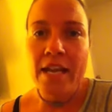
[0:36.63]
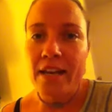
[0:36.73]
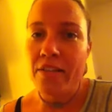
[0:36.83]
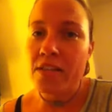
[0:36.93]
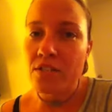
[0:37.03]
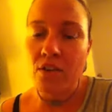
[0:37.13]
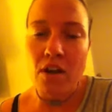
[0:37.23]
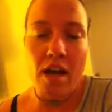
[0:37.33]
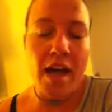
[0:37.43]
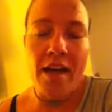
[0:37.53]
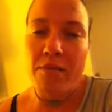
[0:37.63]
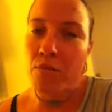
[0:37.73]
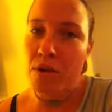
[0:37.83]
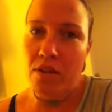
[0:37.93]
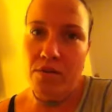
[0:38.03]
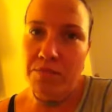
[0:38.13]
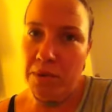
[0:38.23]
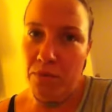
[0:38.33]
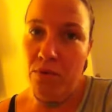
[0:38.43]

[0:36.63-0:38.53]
Now this girl, I am one of those people